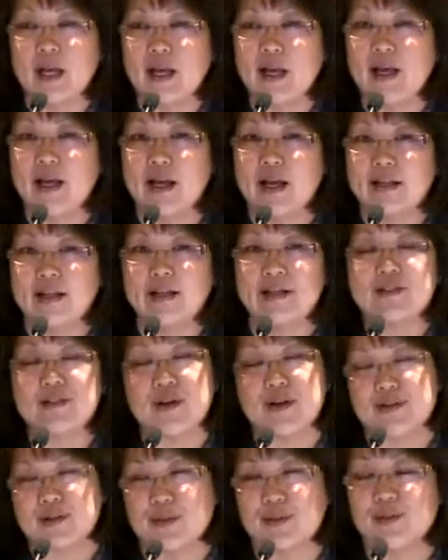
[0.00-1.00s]
and it's
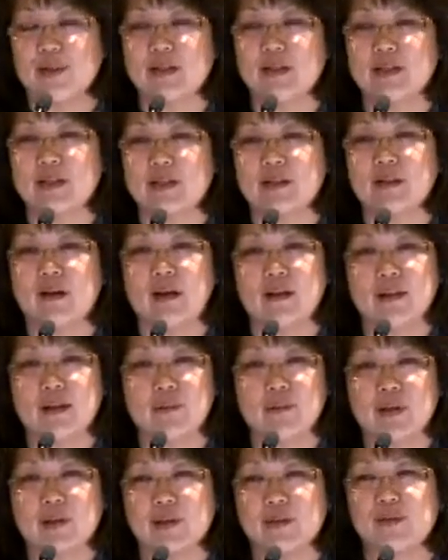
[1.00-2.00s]
also written in law
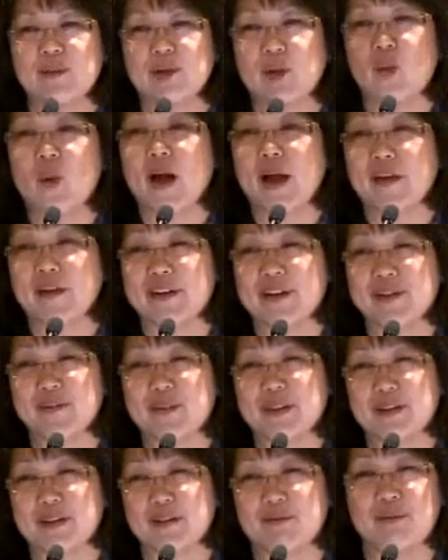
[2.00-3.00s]
that we can require it
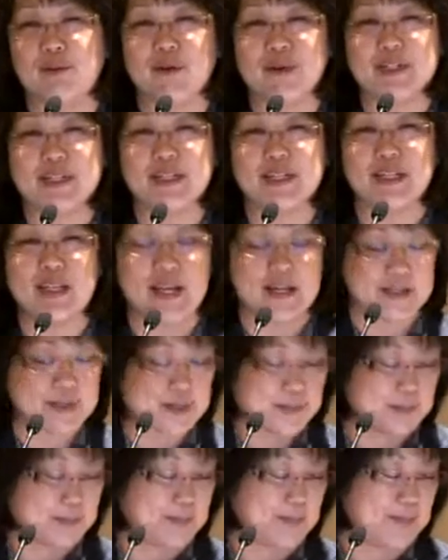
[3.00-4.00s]
within 14
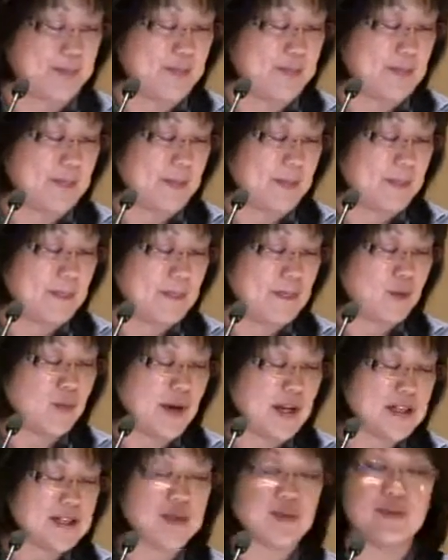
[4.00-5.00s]
days. The
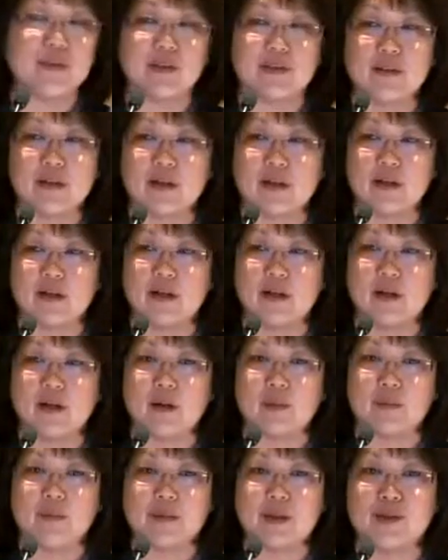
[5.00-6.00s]
rest of it, the
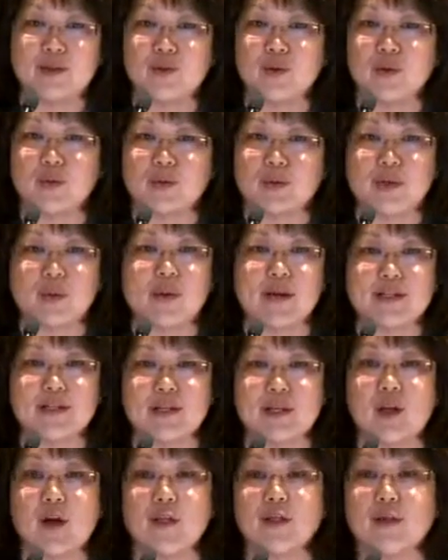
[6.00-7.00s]
things we're
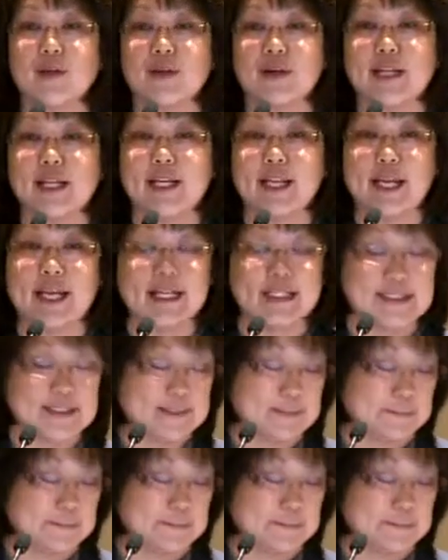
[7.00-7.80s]
requesting are 30 days.